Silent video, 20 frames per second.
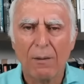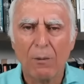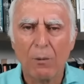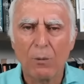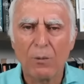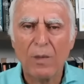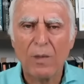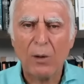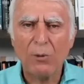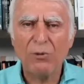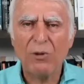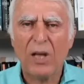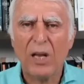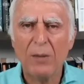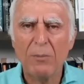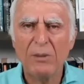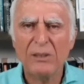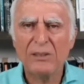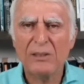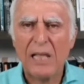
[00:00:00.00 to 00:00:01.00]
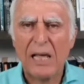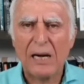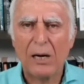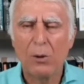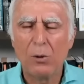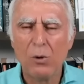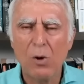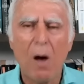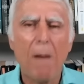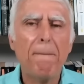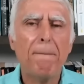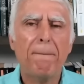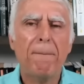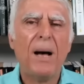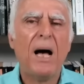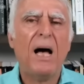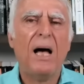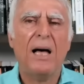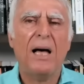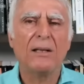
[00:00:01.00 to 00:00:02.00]
those elements that are not
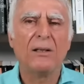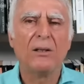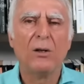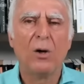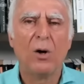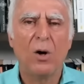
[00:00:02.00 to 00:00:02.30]
part